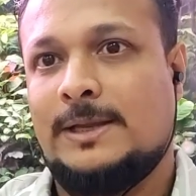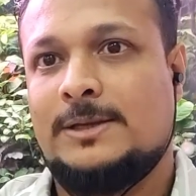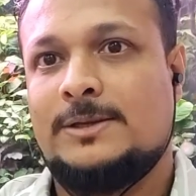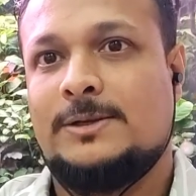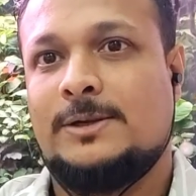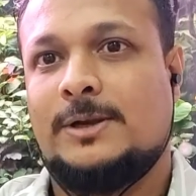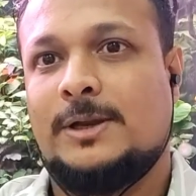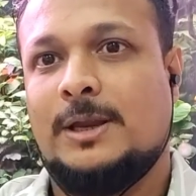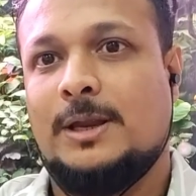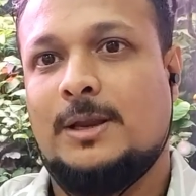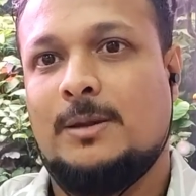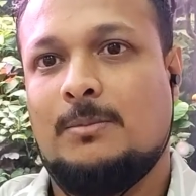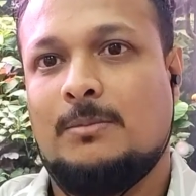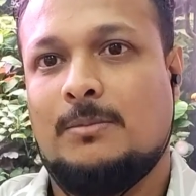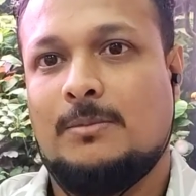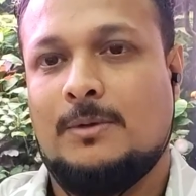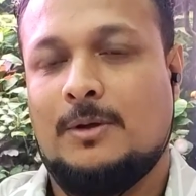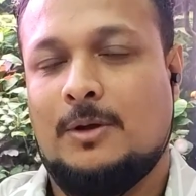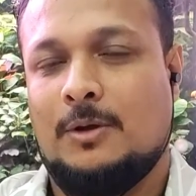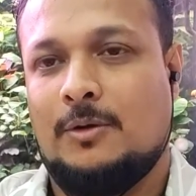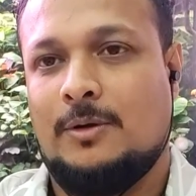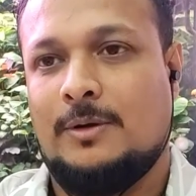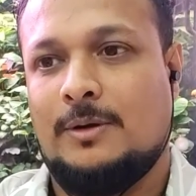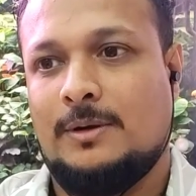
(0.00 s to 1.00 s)

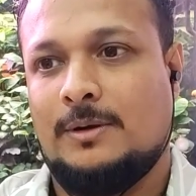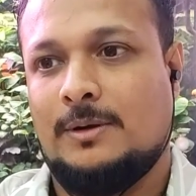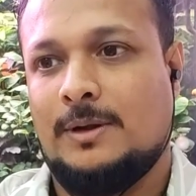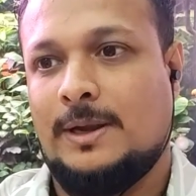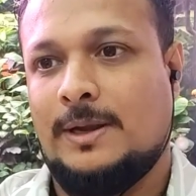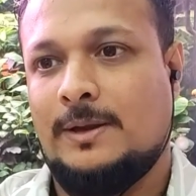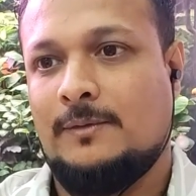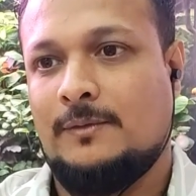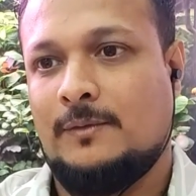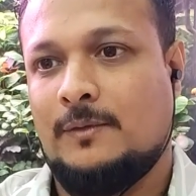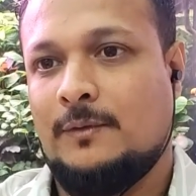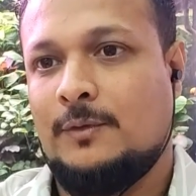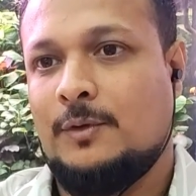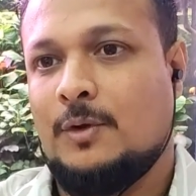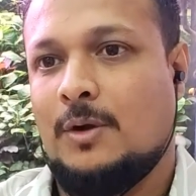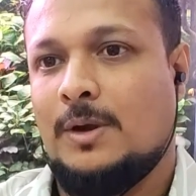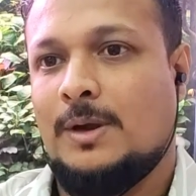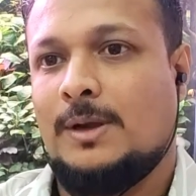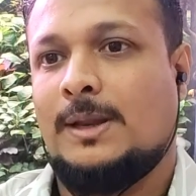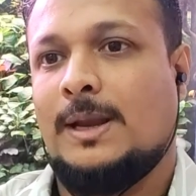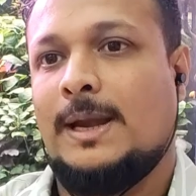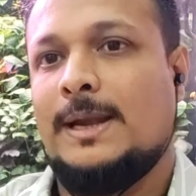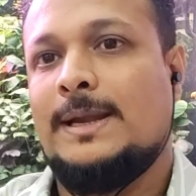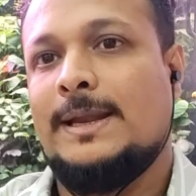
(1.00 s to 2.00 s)
extreme, or I would
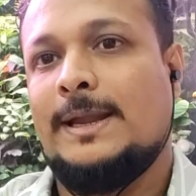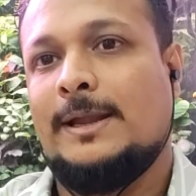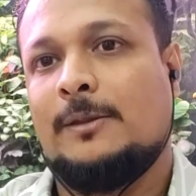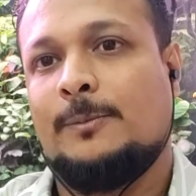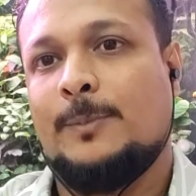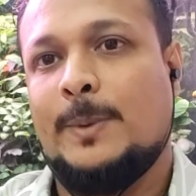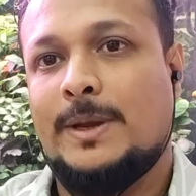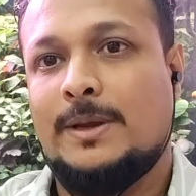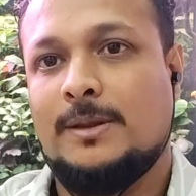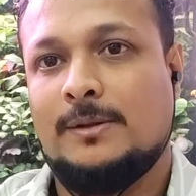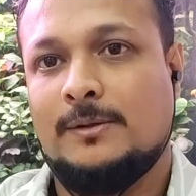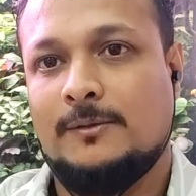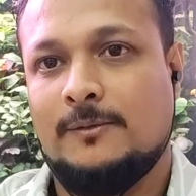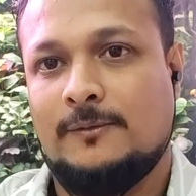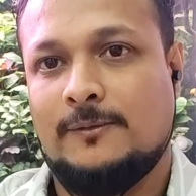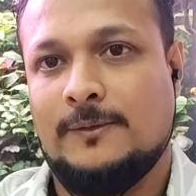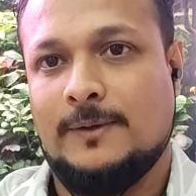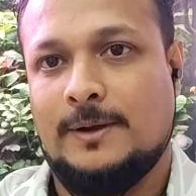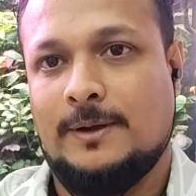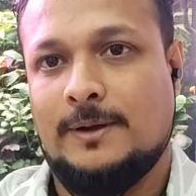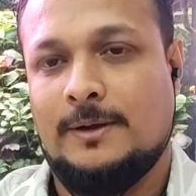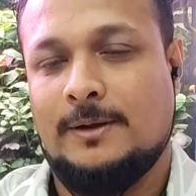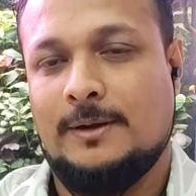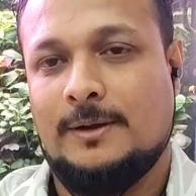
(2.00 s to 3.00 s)
call it slightly expensive
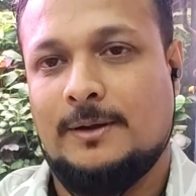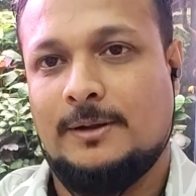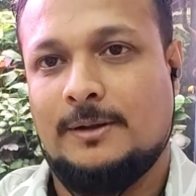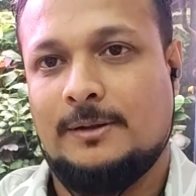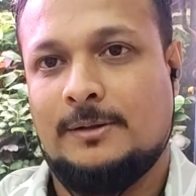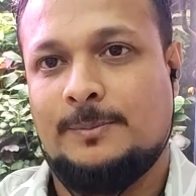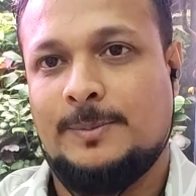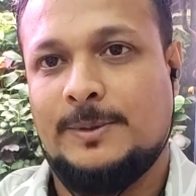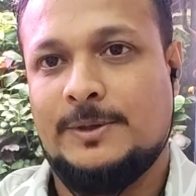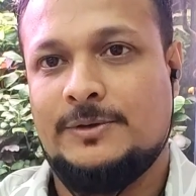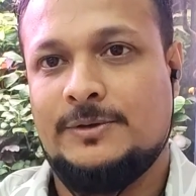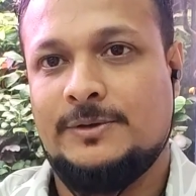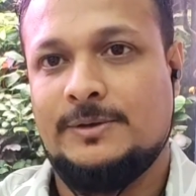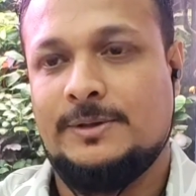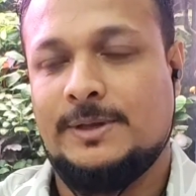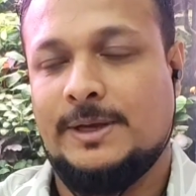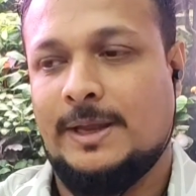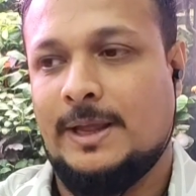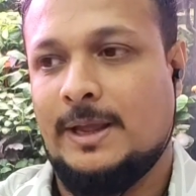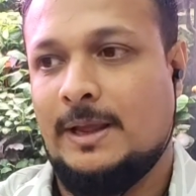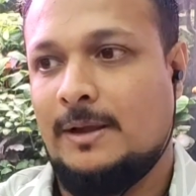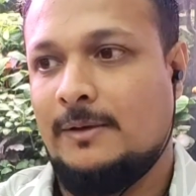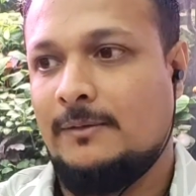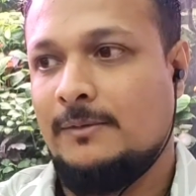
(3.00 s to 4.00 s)
species
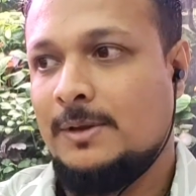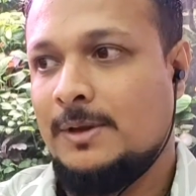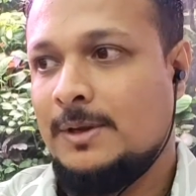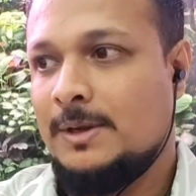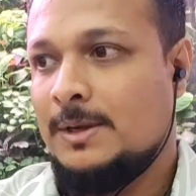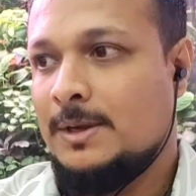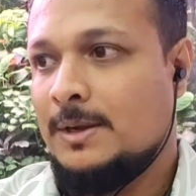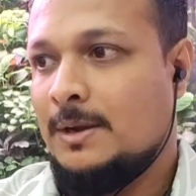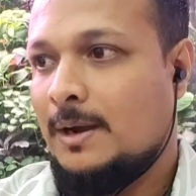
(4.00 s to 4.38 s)
that I have.